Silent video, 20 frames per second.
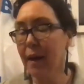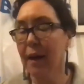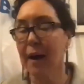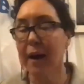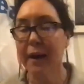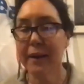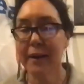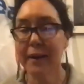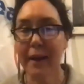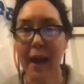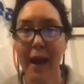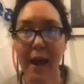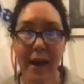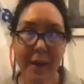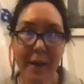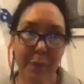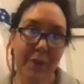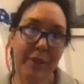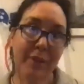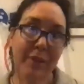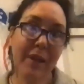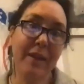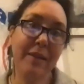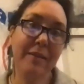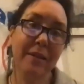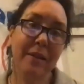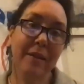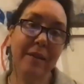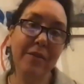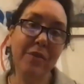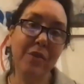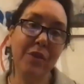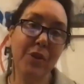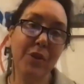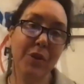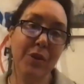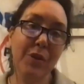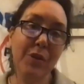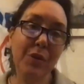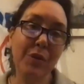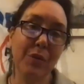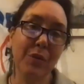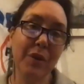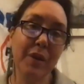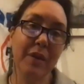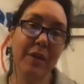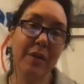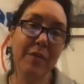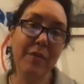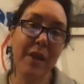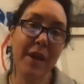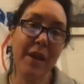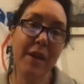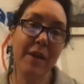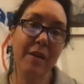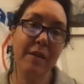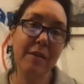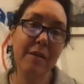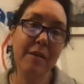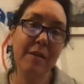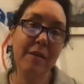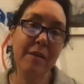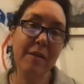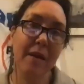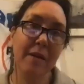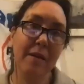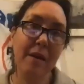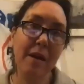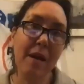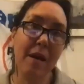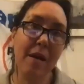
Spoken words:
I would like to continue in the vein that